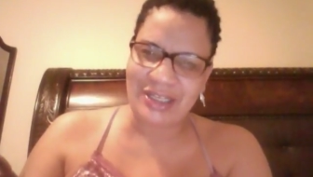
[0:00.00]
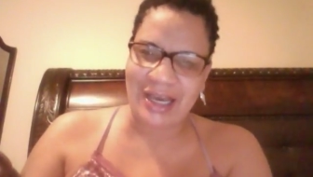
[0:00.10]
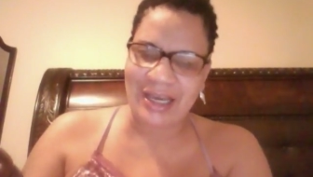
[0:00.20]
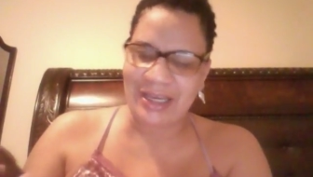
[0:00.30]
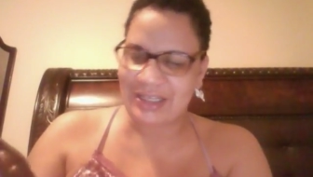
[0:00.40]

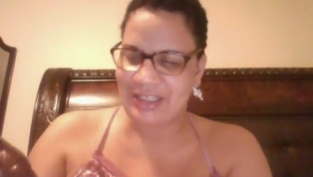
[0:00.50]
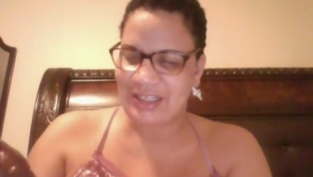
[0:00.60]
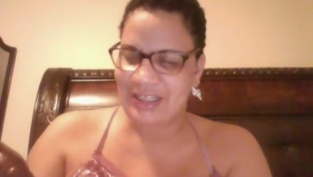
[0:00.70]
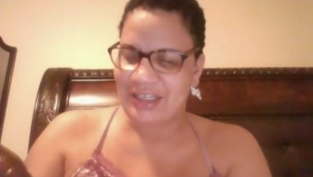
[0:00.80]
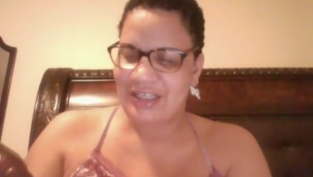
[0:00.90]
Like
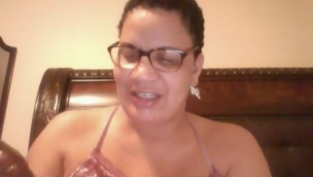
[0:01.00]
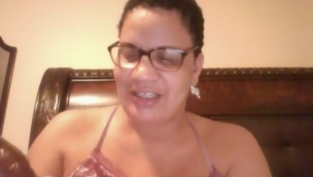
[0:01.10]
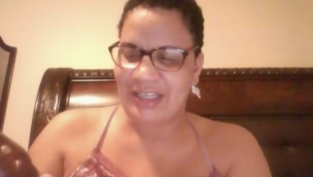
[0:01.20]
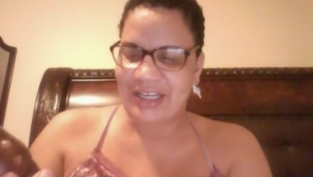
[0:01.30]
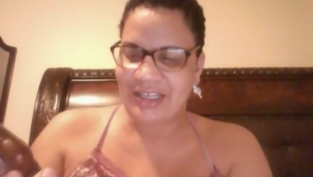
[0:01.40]

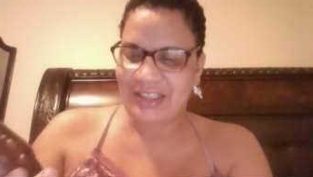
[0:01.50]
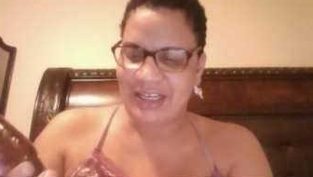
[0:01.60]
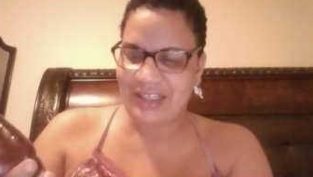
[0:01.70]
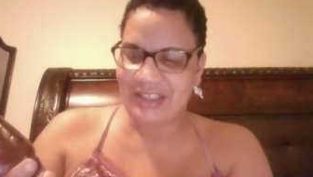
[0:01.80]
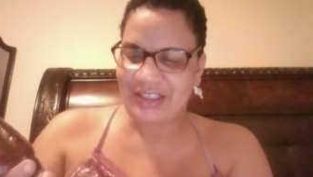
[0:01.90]
they
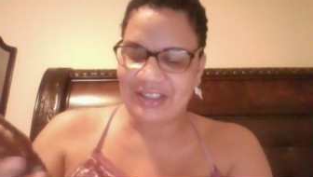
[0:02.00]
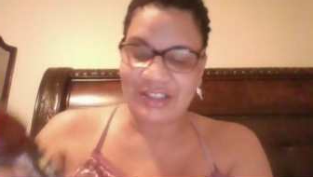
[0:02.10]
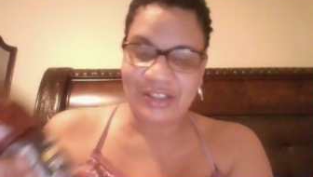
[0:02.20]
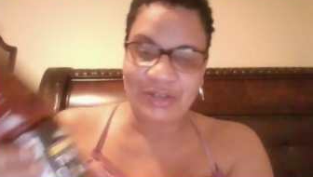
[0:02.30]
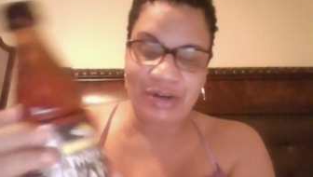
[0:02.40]
they
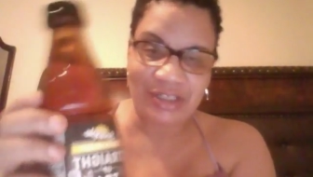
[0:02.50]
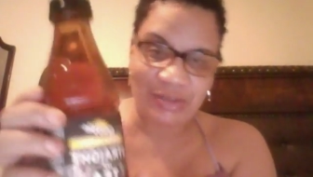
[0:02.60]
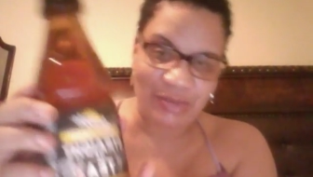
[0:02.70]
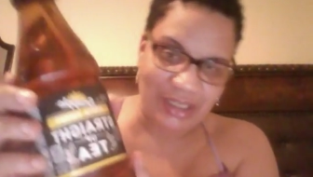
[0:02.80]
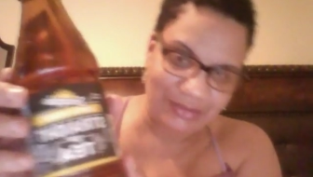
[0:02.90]
sorta
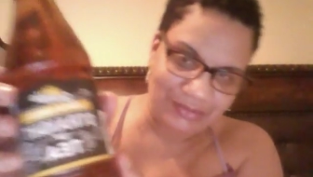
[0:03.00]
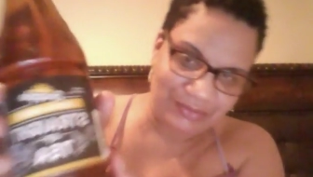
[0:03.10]
sweet.